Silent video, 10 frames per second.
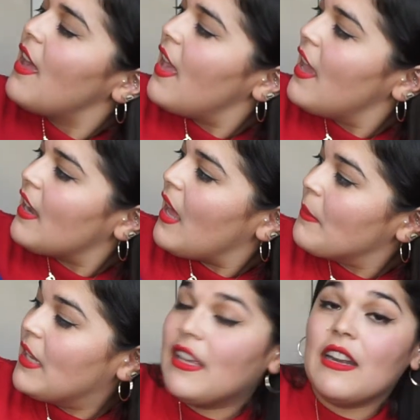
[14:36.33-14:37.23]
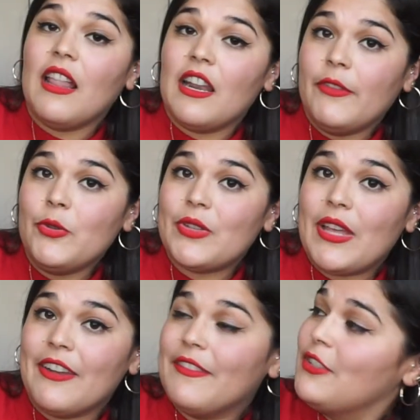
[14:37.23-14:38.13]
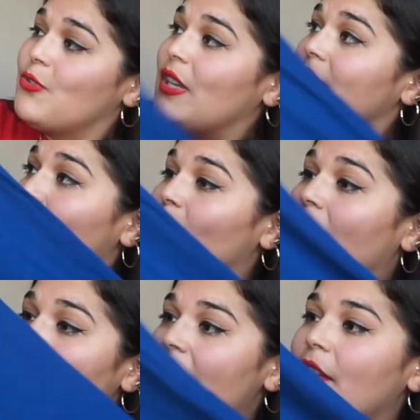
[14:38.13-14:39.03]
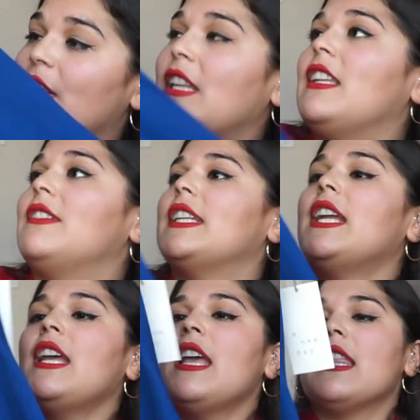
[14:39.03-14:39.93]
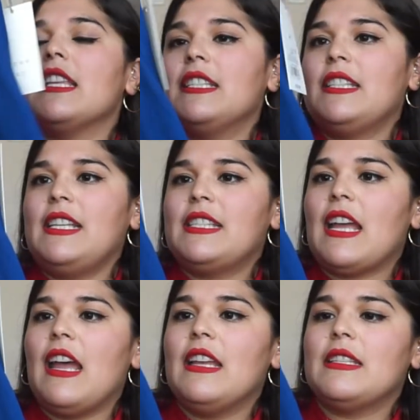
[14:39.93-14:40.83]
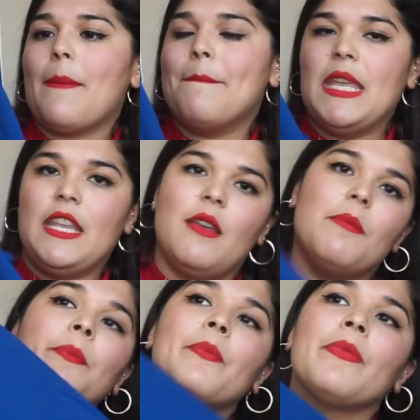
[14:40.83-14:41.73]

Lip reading: and I'm going to get a lot of use out of this dress. So I really love it. This is a size medium